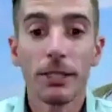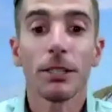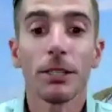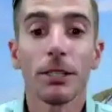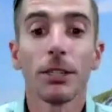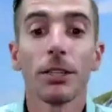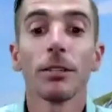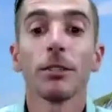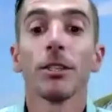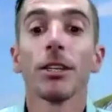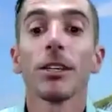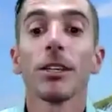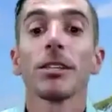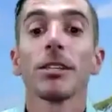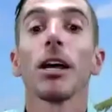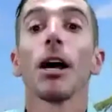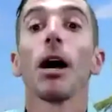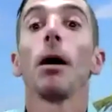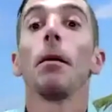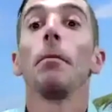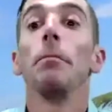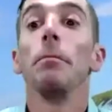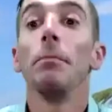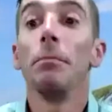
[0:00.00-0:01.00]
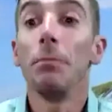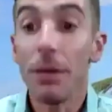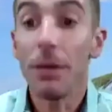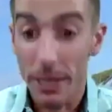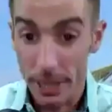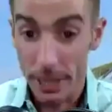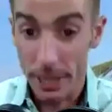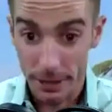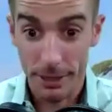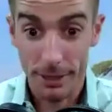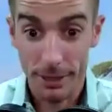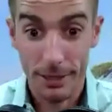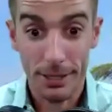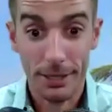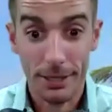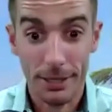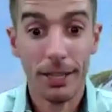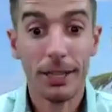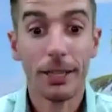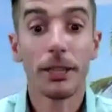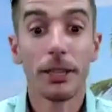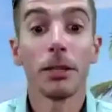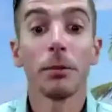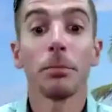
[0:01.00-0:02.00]
You're just a beast
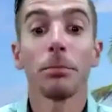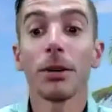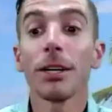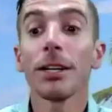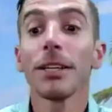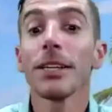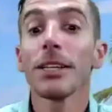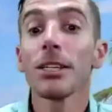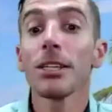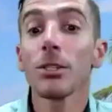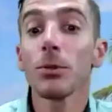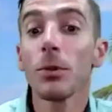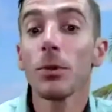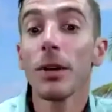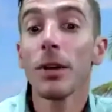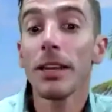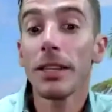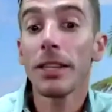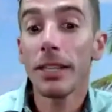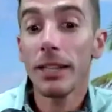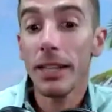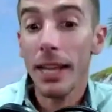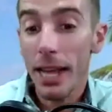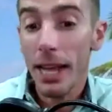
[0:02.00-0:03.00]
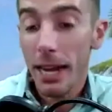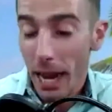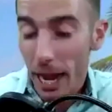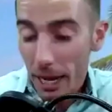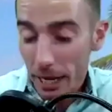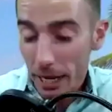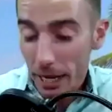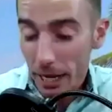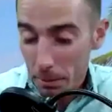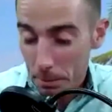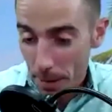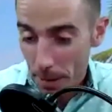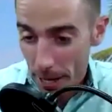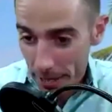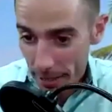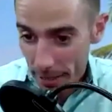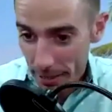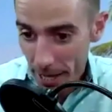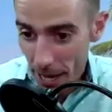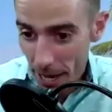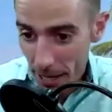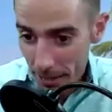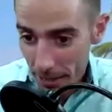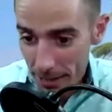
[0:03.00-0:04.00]
in the prettiest way that I can make
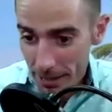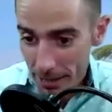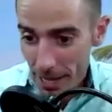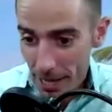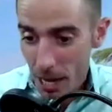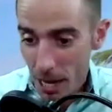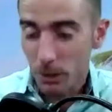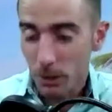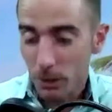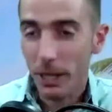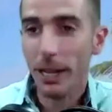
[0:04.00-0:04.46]
that sound.